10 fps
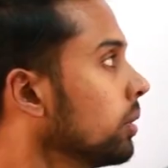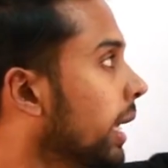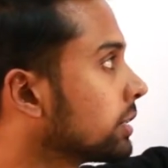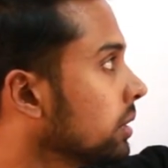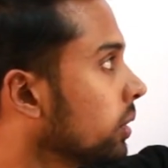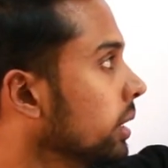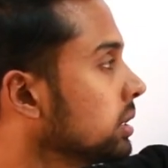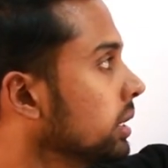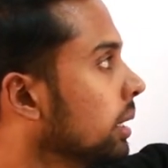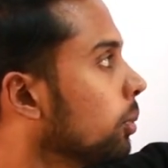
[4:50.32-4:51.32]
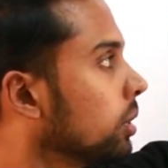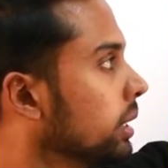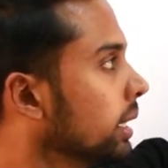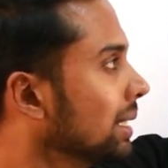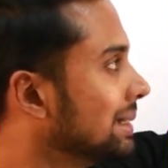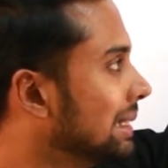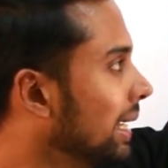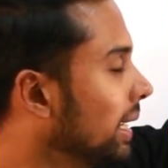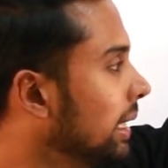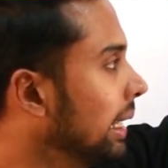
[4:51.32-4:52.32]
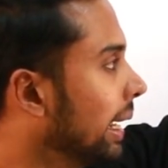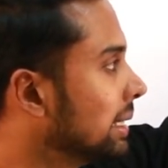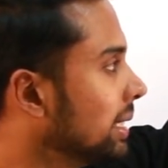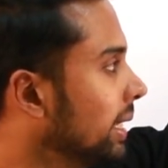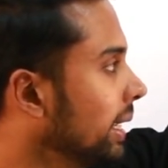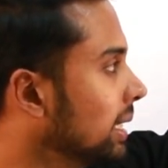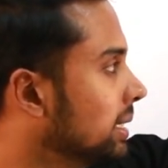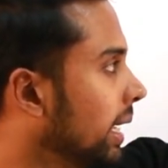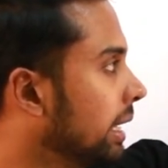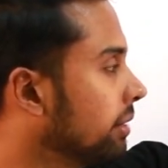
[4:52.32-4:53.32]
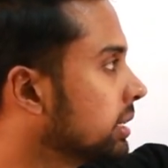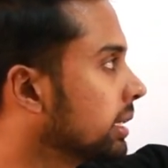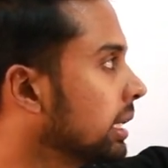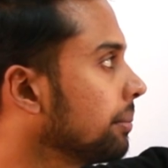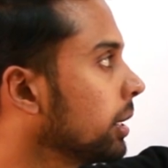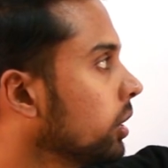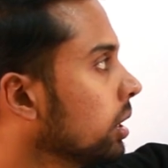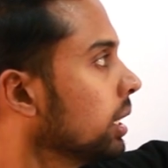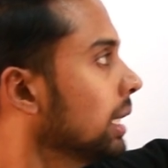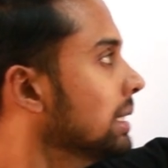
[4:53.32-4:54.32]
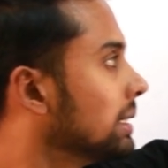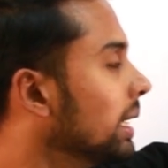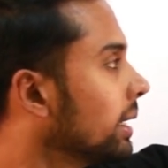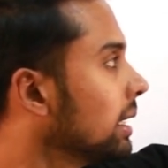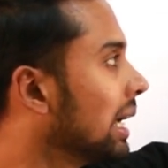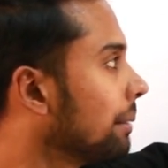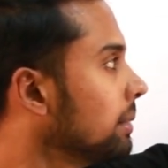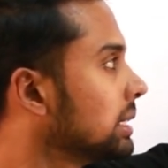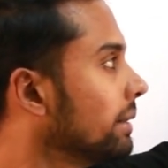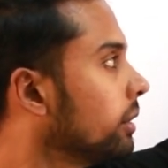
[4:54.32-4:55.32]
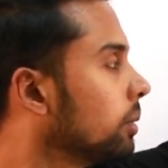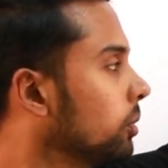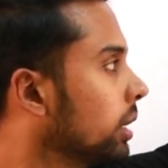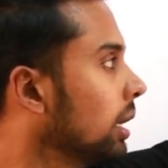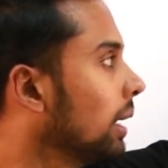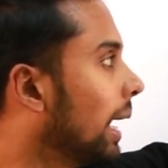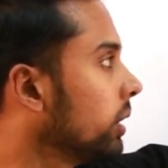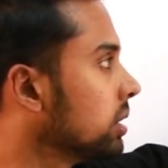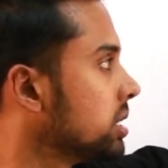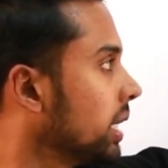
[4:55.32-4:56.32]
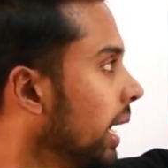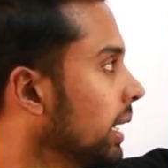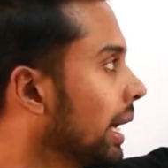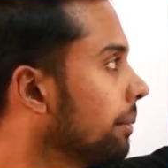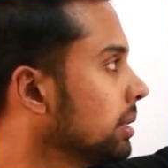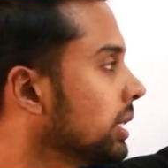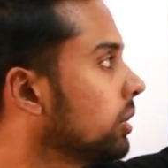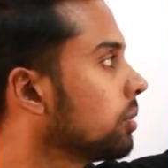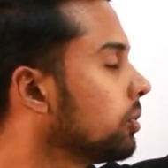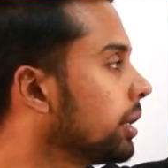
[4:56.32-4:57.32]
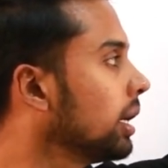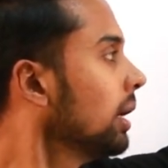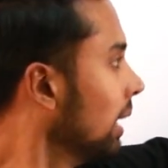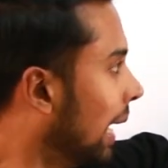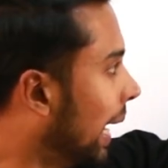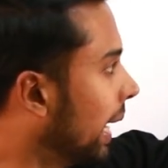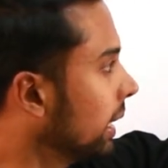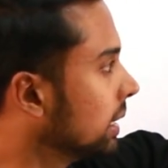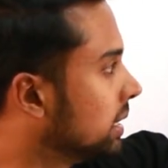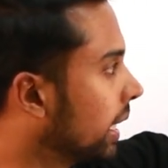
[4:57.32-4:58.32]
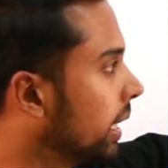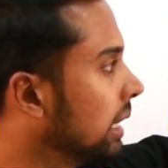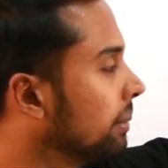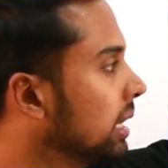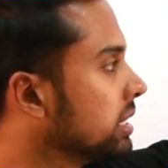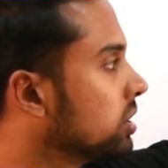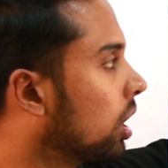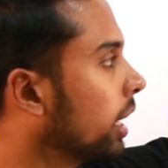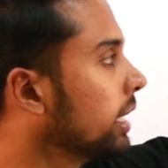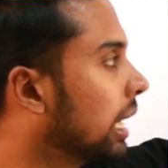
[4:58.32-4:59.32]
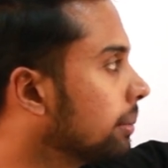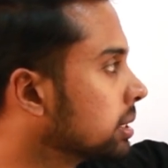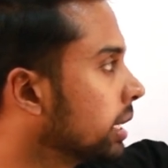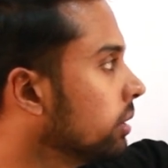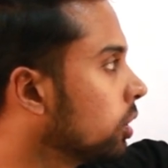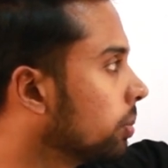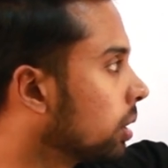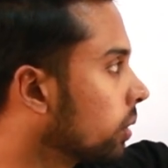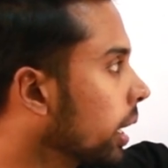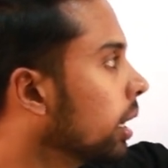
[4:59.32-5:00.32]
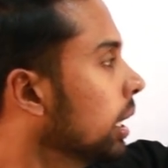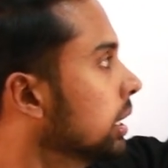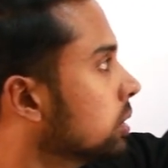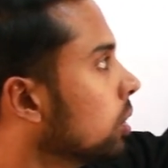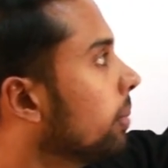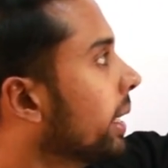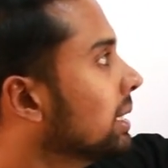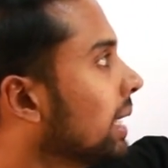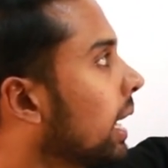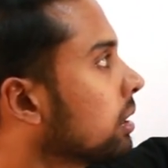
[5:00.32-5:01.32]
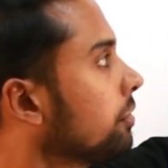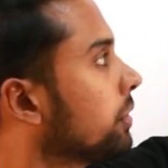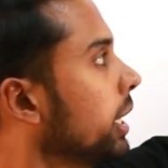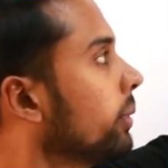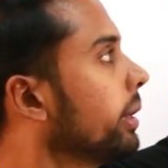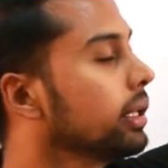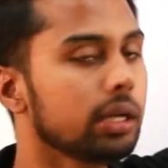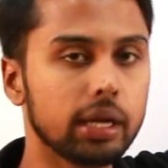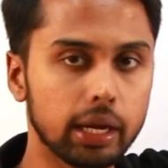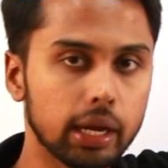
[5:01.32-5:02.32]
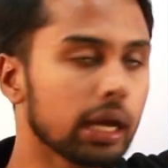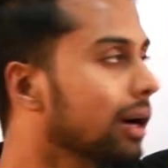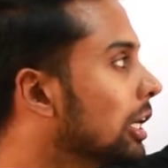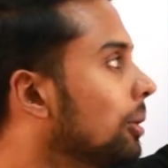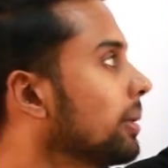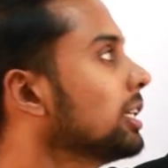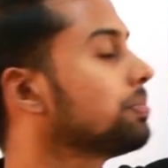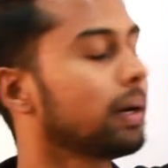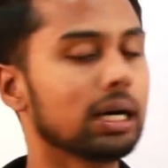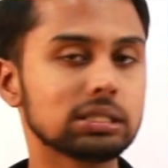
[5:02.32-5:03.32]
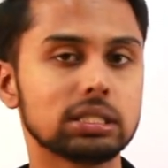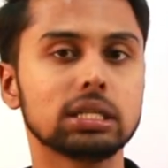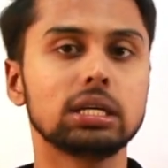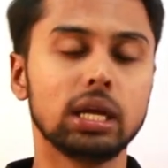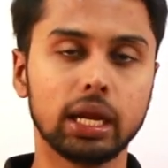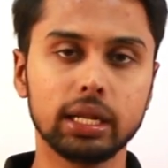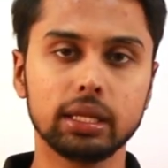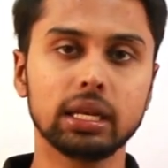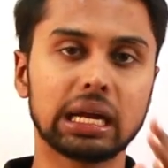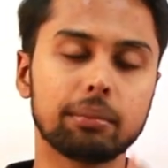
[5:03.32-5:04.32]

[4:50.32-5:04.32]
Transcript: So next we are going to see about the CAT, SAT and JAT, which is nothing but your Central Administrative Tribunal and your State Administrative Tribunal, and JAT means Joint Administrative Tribunal. Okay. So by this Act of 323A, a government has passed the Indian